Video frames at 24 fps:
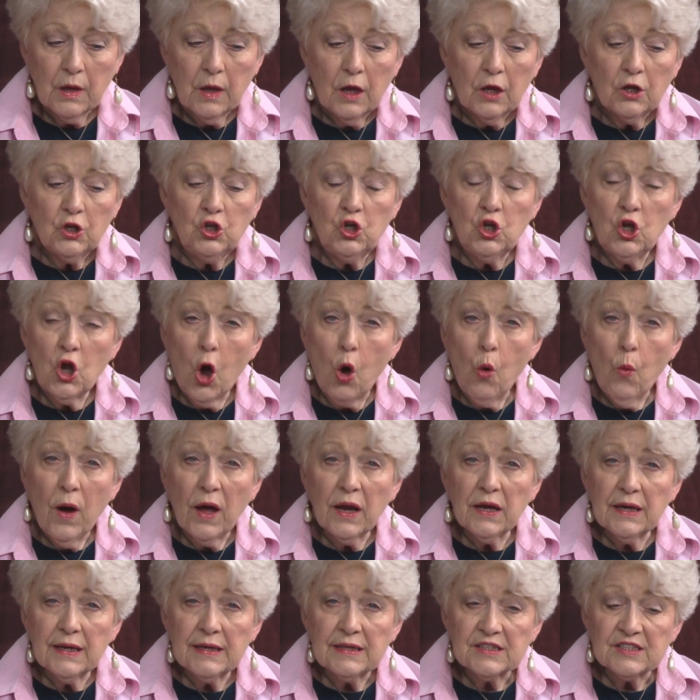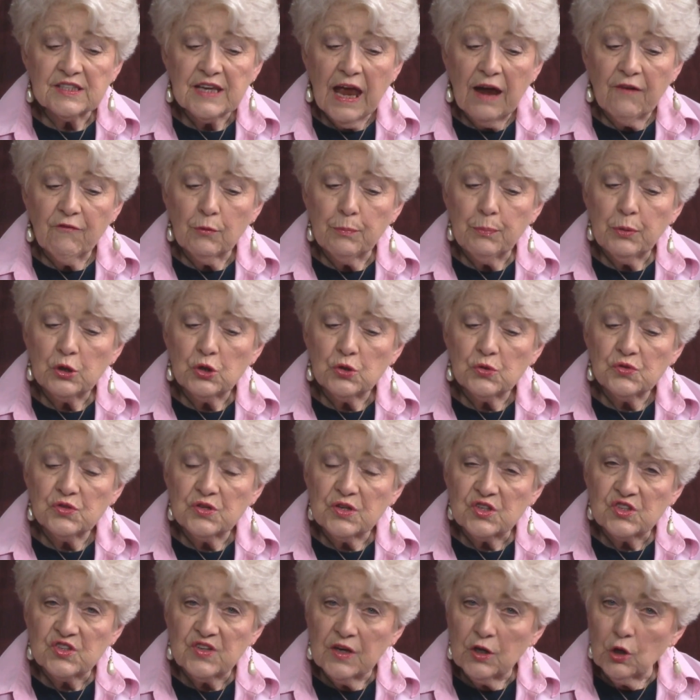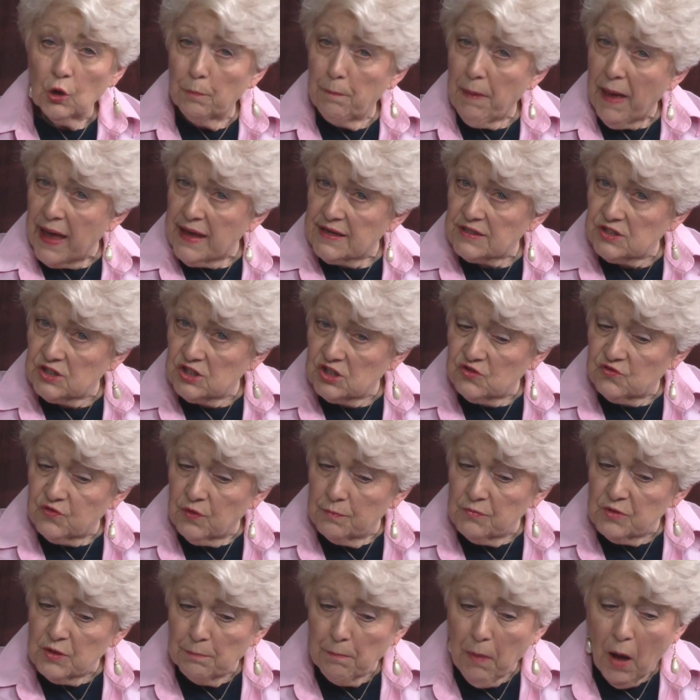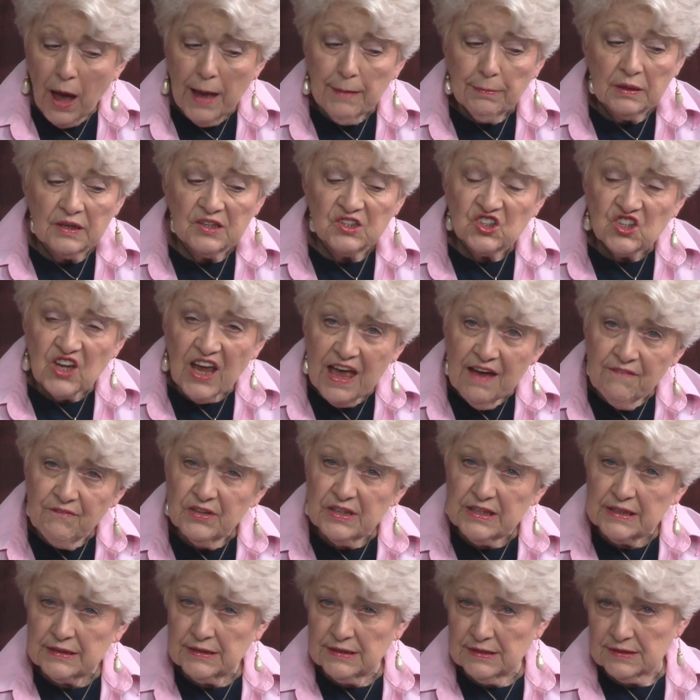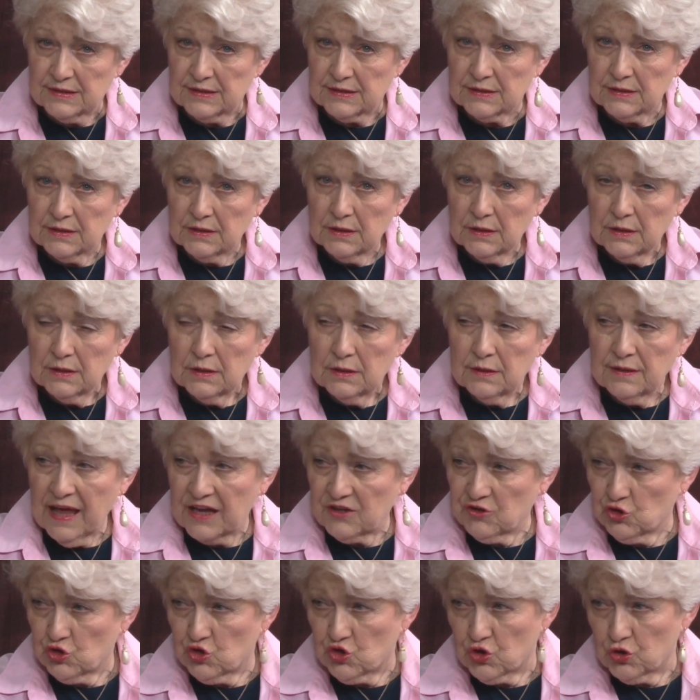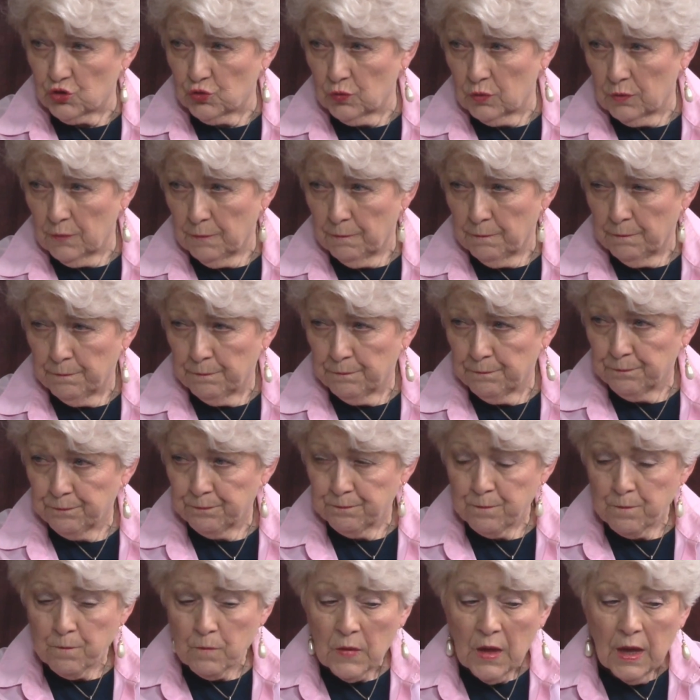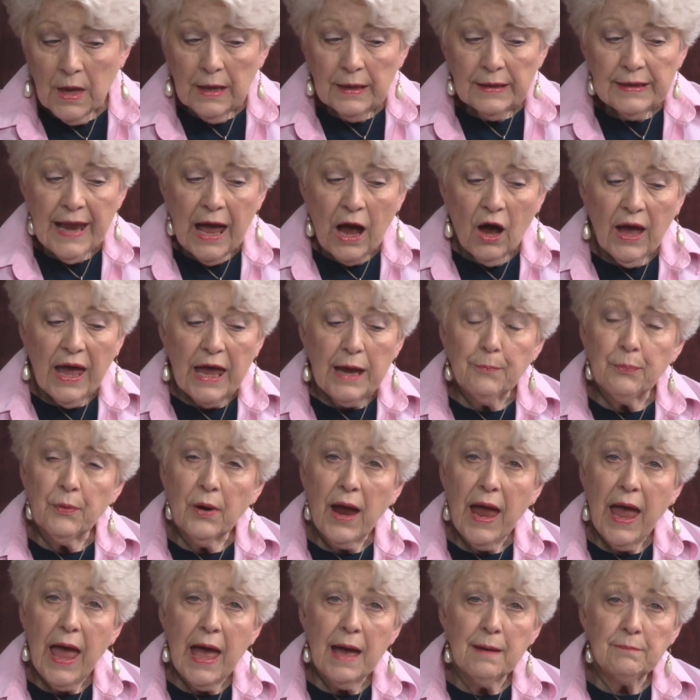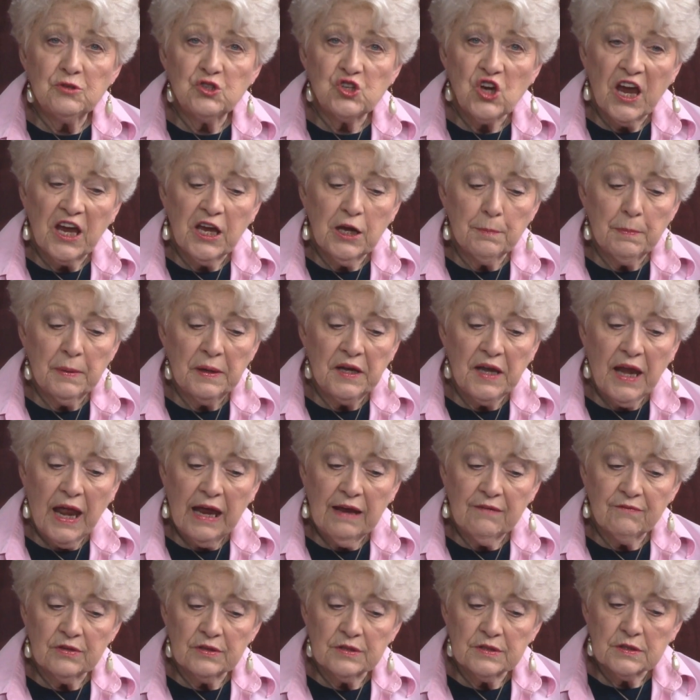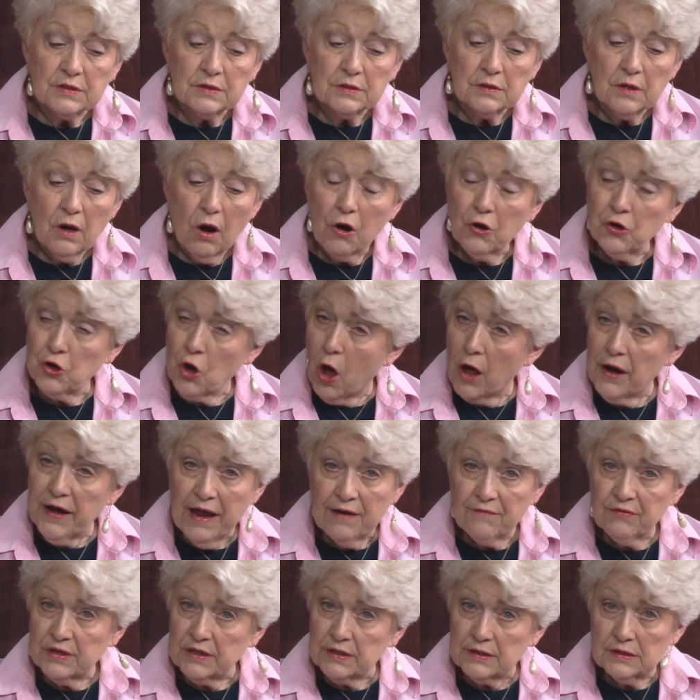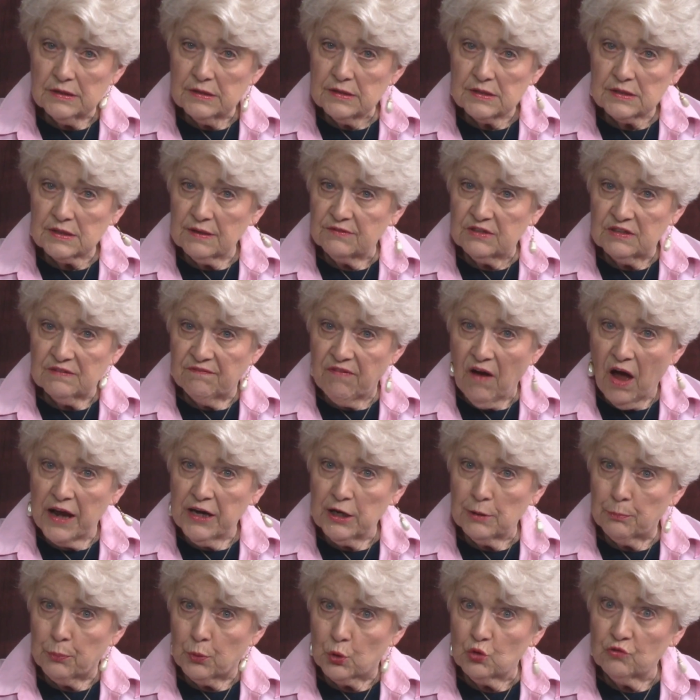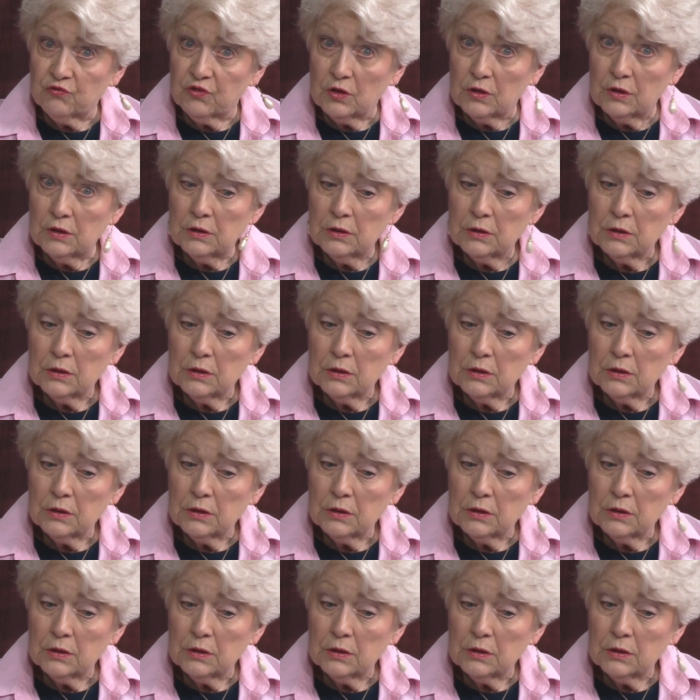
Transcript: No one has ever produced a single passage from the Bible as evidence that's true. Now, Abraham, Jacob, and David are not evidence of divine approval,